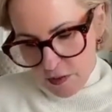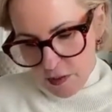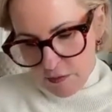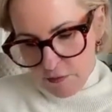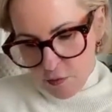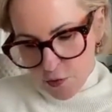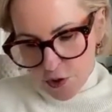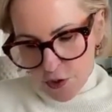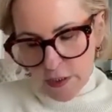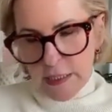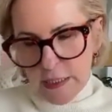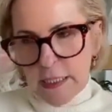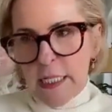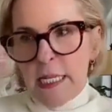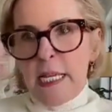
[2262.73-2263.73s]
And
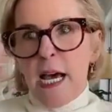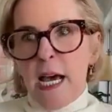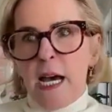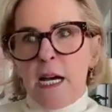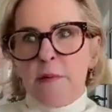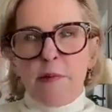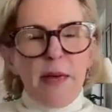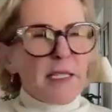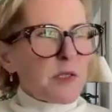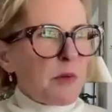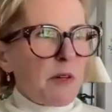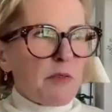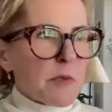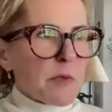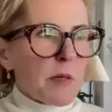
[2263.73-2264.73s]
unfortunately, he passed
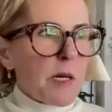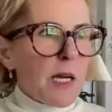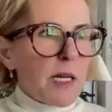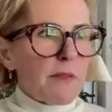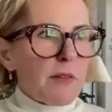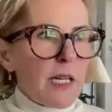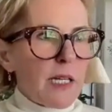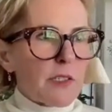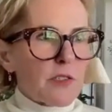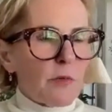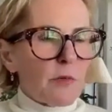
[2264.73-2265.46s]
away from some kind of cancer.